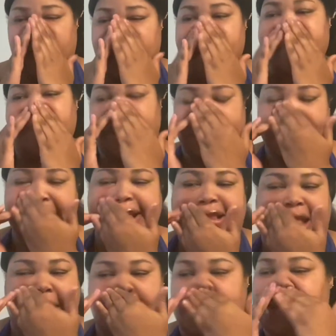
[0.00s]
a minute because
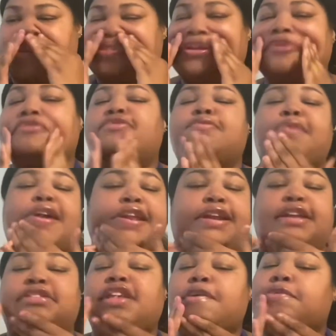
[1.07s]
I thought I was talking to somebody and
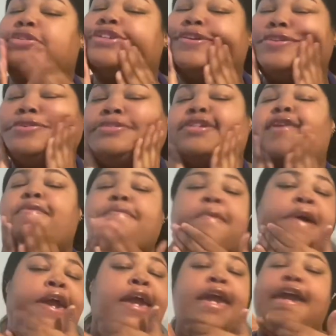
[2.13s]
I thought we was gonna do something
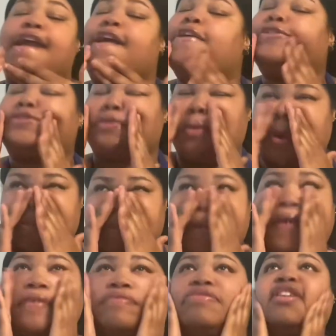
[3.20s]
and go somewhere,
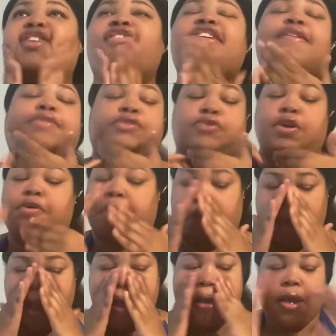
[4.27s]
but you know, that was wrong.
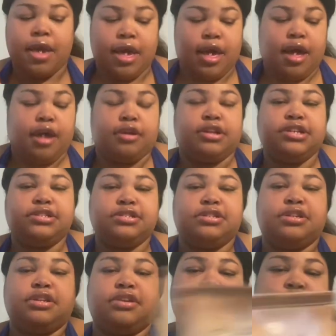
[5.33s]
Oh, this is
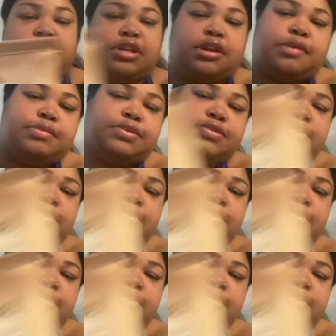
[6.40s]
the lotion that I'm using.